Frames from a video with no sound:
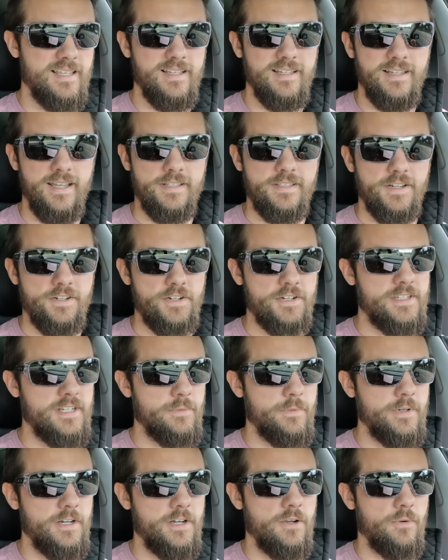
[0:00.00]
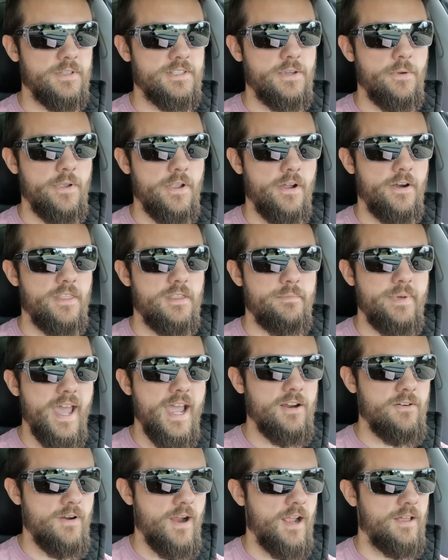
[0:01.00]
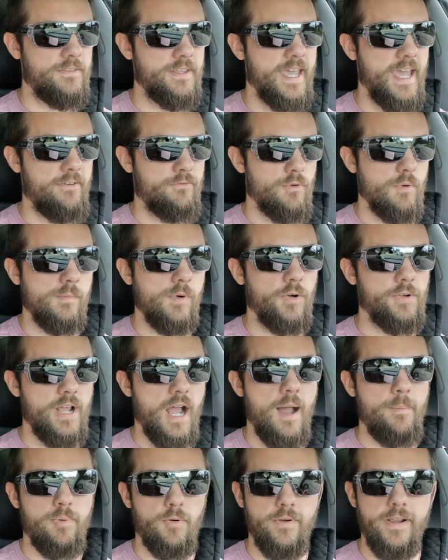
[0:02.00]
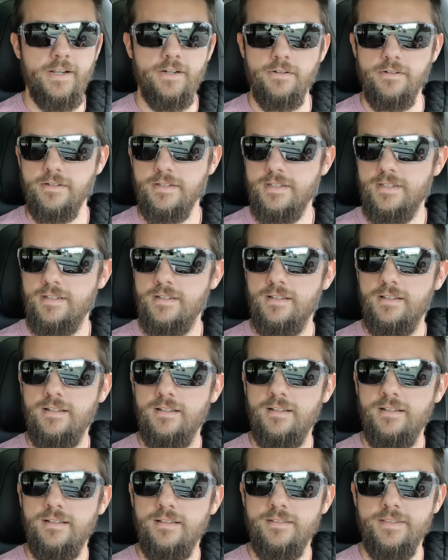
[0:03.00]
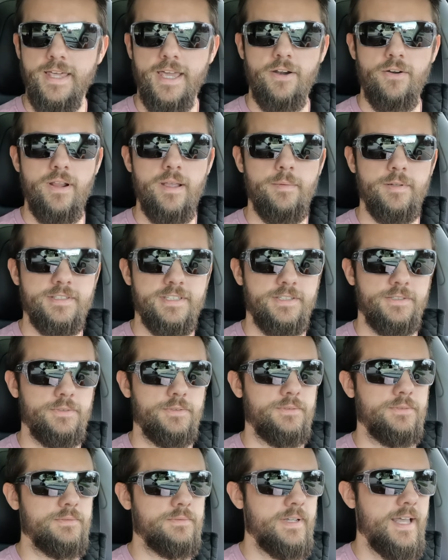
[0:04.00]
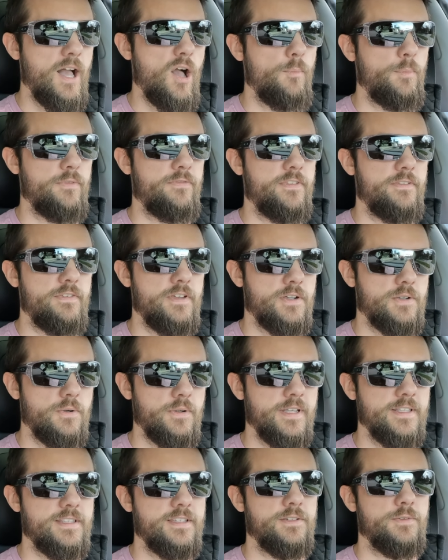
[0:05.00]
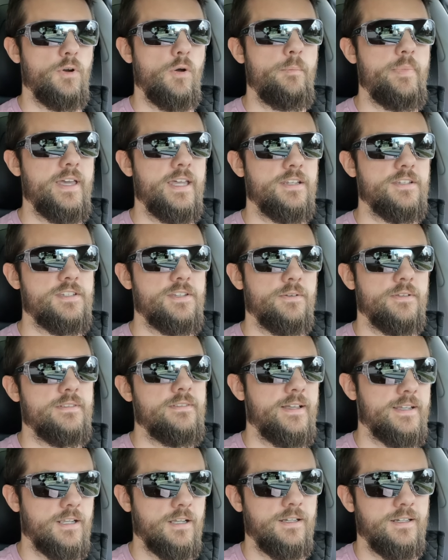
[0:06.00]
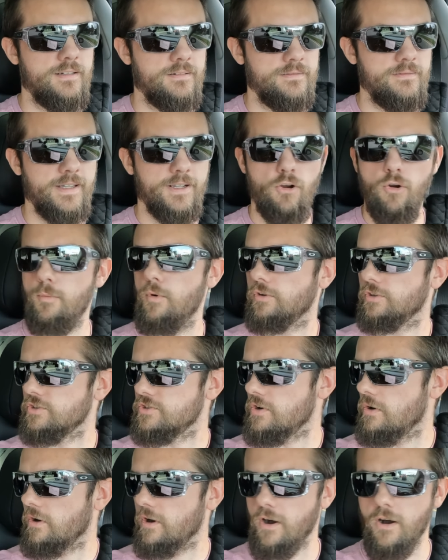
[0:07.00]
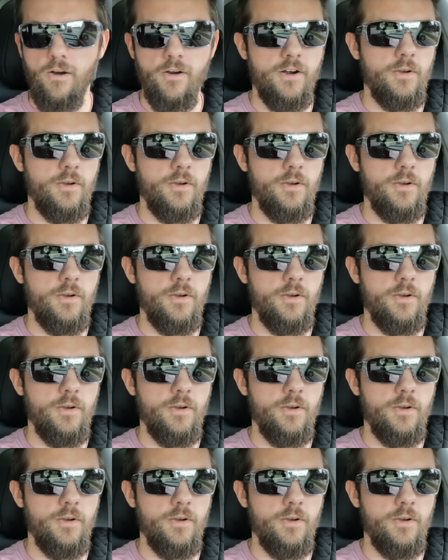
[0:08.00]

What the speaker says: It's interesting when you know what's going on in the background. They have remote operators that are able to help if the vehicle gets into a pinch. So it's like a remote control car in